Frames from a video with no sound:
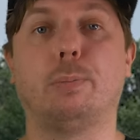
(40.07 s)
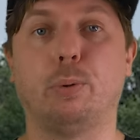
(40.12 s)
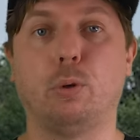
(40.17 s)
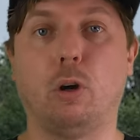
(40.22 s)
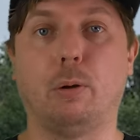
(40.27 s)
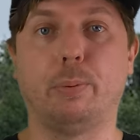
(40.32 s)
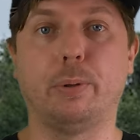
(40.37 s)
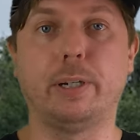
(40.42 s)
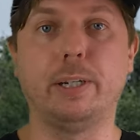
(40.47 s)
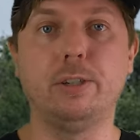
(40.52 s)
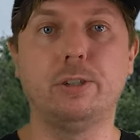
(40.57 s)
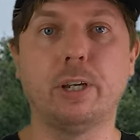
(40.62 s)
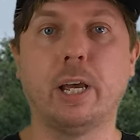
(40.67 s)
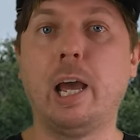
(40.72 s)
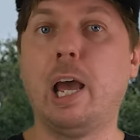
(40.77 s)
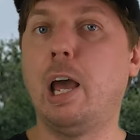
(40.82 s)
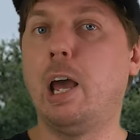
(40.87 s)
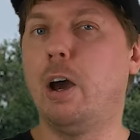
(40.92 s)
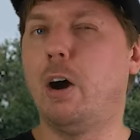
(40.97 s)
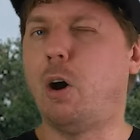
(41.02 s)
at properties,
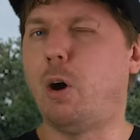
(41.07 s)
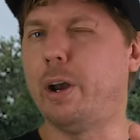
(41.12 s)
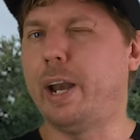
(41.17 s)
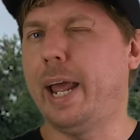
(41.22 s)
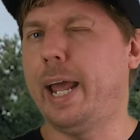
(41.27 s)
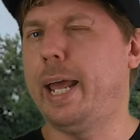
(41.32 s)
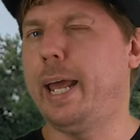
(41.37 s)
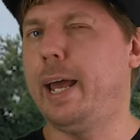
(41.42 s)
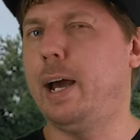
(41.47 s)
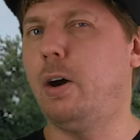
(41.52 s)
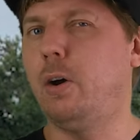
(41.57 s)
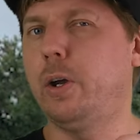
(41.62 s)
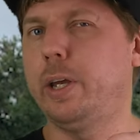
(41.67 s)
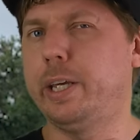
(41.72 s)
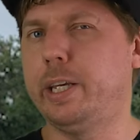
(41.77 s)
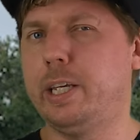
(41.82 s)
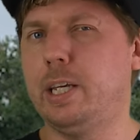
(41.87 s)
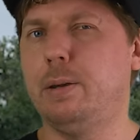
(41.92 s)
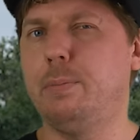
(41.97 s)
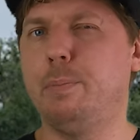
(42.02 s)
on how
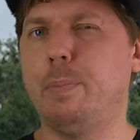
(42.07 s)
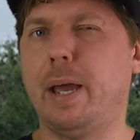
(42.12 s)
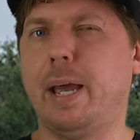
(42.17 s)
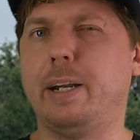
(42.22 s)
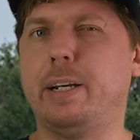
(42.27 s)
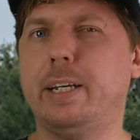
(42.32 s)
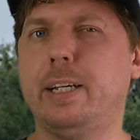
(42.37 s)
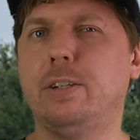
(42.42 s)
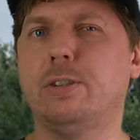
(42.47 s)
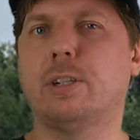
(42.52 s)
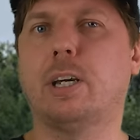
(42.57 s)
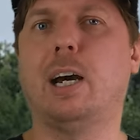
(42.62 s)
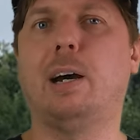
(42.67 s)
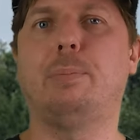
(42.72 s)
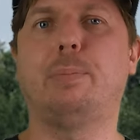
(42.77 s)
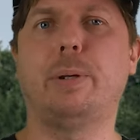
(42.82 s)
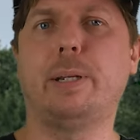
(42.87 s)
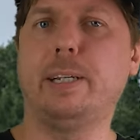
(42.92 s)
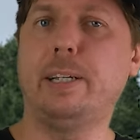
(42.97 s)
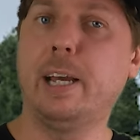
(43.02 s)
him and his
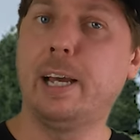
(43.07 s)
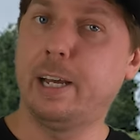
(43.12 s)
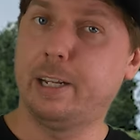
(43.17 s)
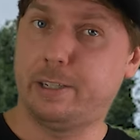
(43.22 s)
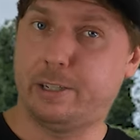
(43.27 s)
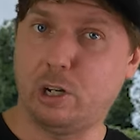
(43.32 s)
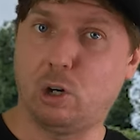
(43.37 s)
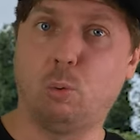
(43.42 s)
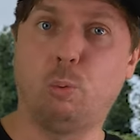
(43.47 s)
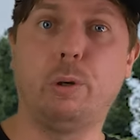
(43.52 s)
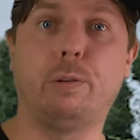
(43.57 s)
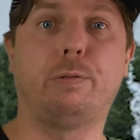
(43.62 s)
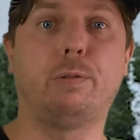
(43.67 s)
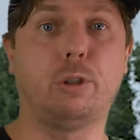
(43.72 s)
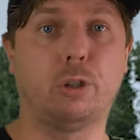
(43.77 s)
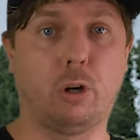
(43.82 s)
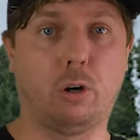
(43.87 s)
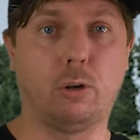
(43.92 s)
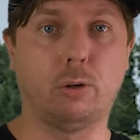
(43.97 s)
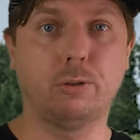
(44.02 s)
company dealt
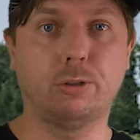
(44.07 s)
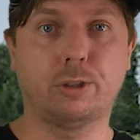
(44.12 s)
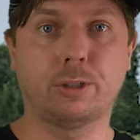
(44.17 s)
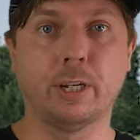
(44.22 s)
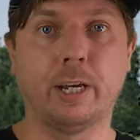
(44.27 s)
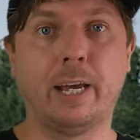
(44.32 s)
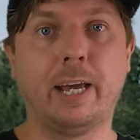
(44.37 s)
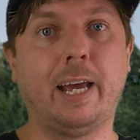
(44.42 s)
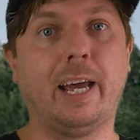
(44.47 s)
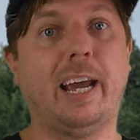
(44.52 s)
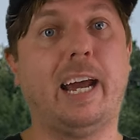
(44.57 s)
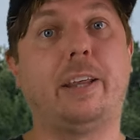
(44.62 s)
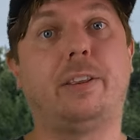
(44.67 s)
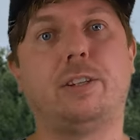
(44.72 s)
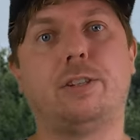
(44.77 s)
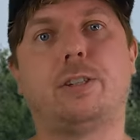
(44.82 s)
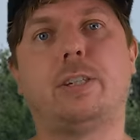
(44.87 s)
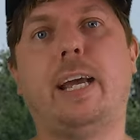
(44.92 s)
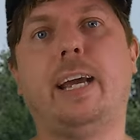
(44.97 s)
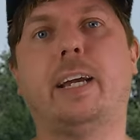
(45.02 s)
with dogs. And
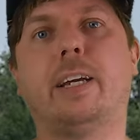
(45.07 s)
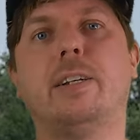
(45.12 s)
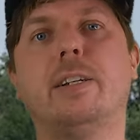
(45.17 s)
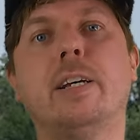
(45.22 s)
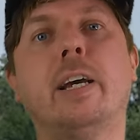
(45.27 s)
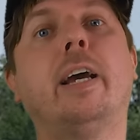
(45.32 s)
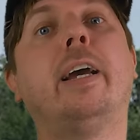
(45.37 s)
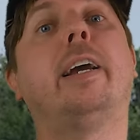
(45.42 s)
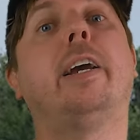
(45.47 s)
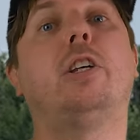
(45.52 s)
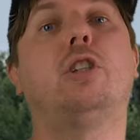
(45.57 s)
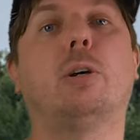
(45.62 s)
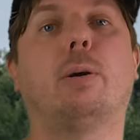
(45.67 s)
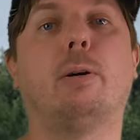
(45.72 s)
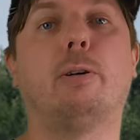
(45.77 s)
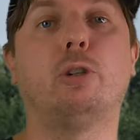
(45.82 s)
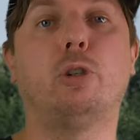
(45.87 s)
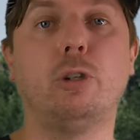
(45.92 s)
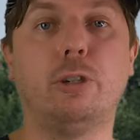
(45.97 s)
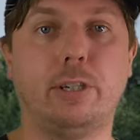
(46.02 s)
the second is I'm
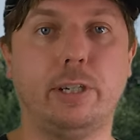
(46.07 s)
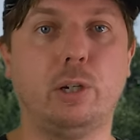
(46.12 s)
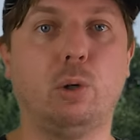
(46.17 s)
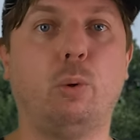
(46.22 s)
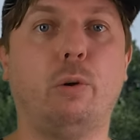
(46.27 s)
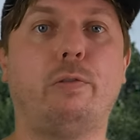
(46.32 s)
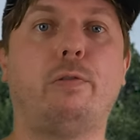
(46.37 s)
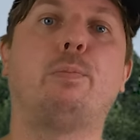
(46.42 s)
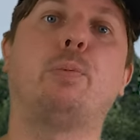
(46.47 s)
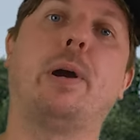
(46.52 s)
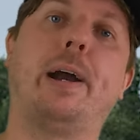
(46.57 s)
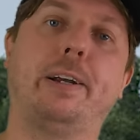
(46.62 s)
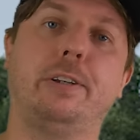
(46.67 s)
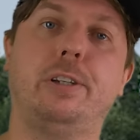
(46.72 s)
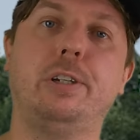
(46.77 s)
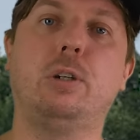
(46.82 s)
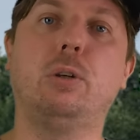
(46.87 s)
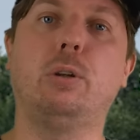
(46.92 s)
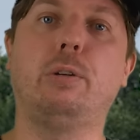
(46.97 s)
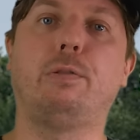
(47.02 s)
going to deal with
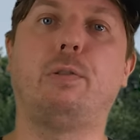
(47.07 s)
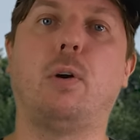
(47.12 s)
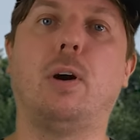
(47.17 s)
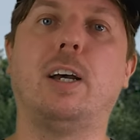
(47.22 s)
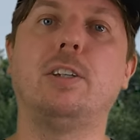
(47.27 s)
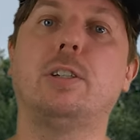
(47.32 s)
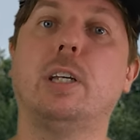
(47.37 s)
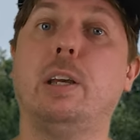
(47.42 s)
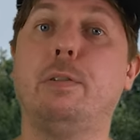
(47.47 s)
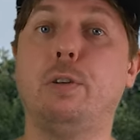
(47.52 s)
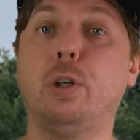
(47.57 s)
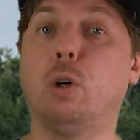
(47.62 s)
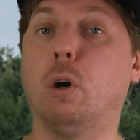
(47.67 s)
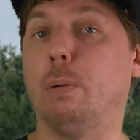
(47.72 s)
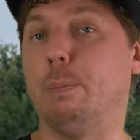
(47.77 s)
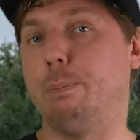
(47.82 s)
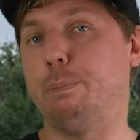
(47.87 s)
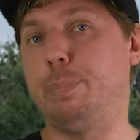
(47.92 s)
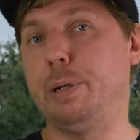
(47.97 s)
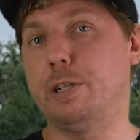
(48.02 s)
practical advice if you
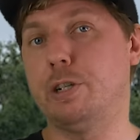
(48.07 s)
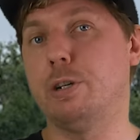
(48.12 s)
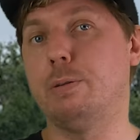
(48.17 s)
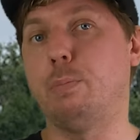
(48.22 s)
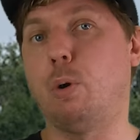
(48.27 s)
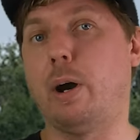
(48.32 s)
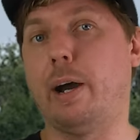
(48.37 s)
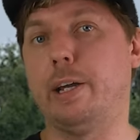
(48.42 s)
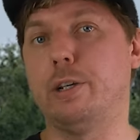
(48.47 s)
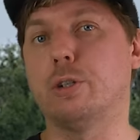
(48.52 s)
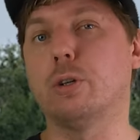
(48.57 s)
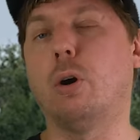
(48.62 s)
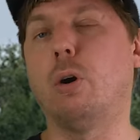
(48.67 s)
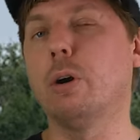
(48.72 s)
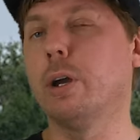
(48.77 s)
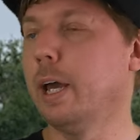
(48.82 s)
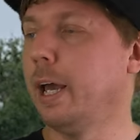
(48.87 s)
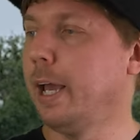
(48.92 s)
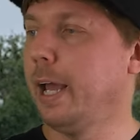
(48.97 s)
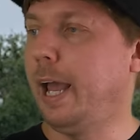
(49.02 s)
got bitten by a
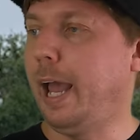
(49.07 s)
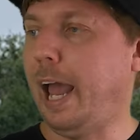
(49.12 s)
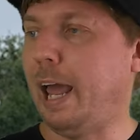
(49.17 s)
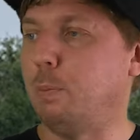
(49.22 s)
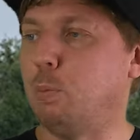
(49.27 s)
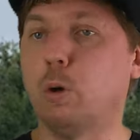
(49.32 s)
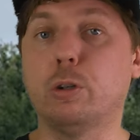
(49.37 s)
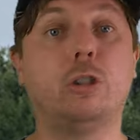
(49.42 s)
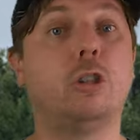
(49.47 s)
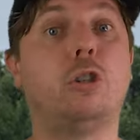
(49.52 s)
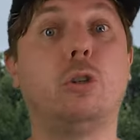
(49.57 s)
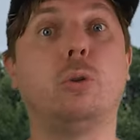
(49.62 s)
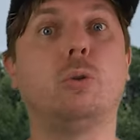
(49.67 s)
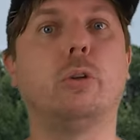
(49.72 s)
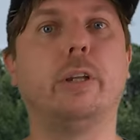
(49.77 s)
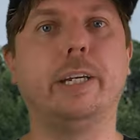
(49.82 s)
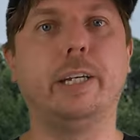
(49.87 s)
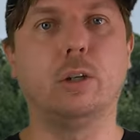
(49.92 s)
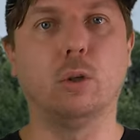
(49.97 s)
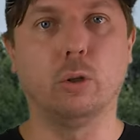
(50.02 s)
dog and what to do
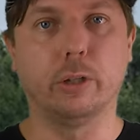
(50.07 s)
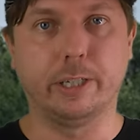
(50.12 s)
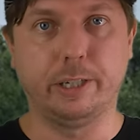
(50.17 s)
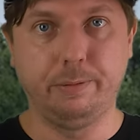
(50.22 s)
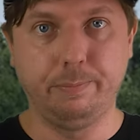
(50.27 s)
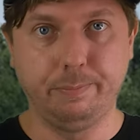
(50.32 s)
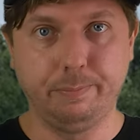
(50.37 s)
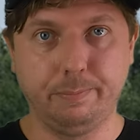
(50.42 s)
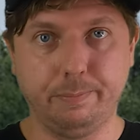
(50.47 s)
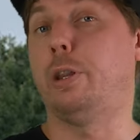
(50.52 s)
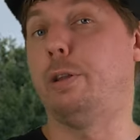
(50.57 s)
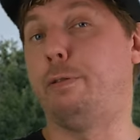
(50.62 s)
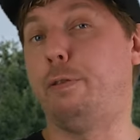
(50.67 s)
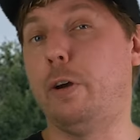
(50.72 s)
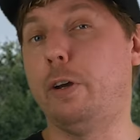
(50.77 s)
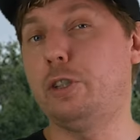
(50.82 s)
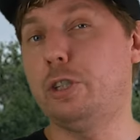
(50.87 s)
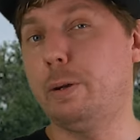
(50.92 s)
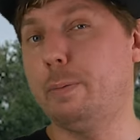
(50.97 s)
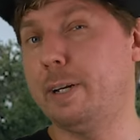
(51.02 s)
legally. So the
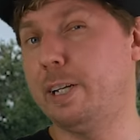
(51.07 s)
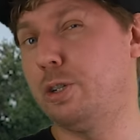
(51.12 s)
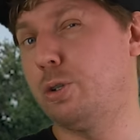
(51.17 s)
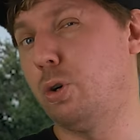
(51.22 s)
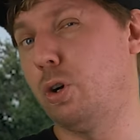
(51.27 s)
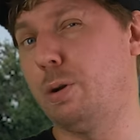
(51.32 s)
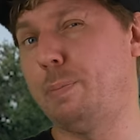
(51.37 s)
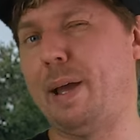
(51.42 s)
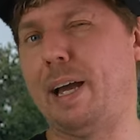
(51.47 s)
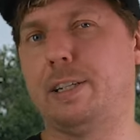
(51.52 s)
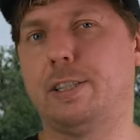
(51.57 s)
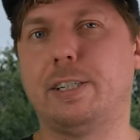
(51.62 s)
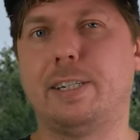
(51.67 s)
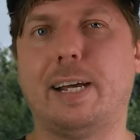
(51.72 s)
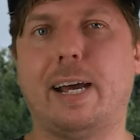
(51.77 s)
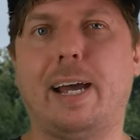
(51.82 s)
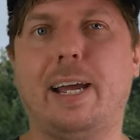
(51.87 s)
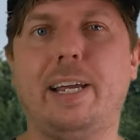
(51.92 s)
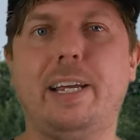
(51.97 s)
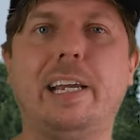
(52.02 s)
first thing I'm going to talk about
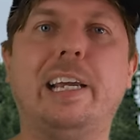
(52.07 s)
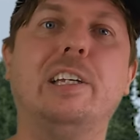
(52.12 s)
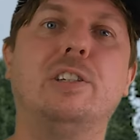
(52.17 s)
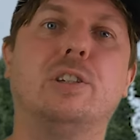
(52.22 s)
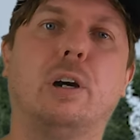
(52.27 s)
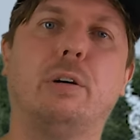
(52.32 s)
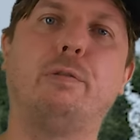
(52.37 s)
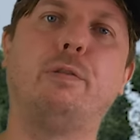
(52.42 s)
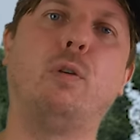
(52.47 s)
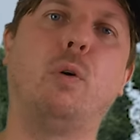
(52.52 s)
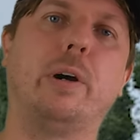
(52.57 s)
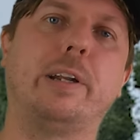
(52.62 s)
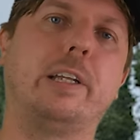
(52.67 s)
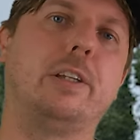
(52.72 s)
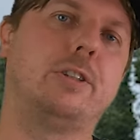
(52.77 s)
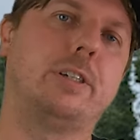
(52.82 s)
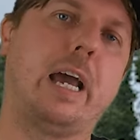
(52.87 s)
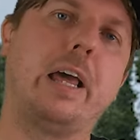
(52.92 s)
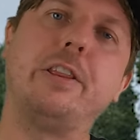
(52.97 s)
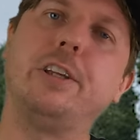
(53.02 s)
today is
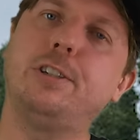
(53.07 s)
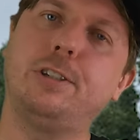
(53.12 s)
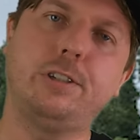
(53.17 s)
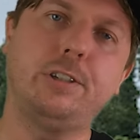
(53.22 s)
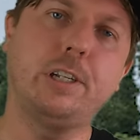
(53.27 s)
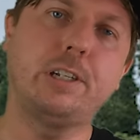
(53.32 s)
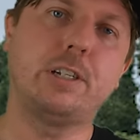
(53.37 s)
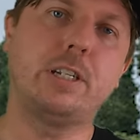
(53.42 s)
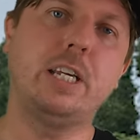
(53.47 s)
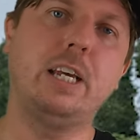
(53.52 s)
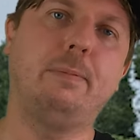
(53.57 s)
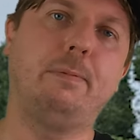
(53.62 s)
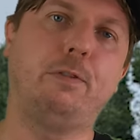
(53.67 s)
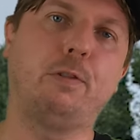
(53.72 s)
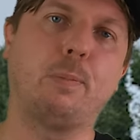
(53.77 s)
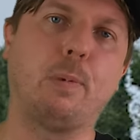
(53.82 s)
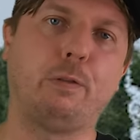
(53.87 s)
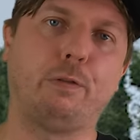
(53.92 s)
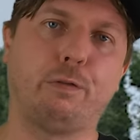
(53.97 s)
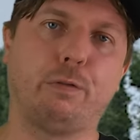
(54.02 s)
avoidance. And this is a tip
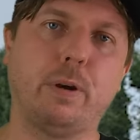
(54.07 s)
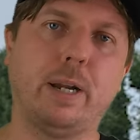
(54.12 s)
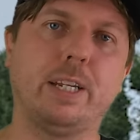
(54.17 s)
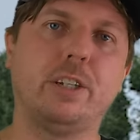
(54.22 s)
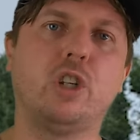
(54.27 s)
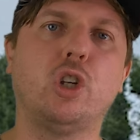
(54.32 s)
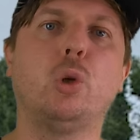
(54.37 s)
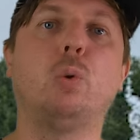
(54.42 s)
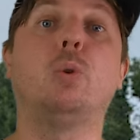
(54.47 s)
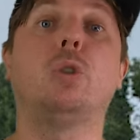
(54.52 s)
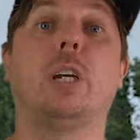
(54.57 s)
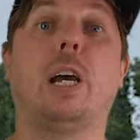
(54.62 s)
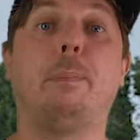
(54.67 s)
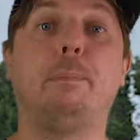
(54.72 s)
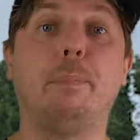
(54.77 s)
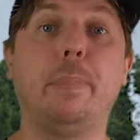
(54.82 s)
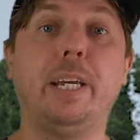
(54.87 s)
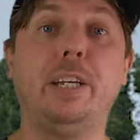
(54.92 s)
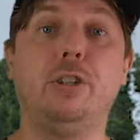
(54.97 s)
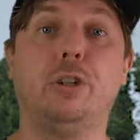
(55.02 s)
from a friend who was a
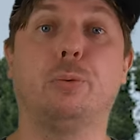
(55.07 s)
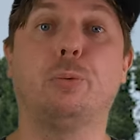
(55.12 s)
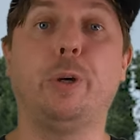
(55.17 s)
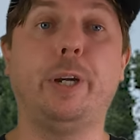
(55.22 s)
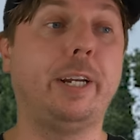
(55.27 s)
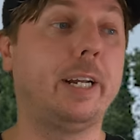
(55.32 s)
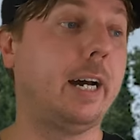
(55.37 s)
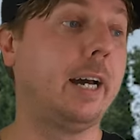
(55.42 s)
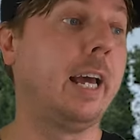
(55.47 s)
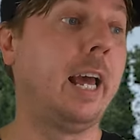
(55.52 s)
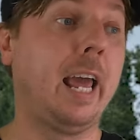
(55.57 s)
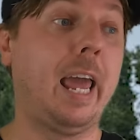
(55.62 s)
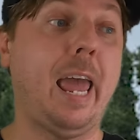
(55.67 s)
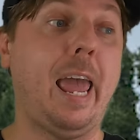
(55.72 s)
meter reader.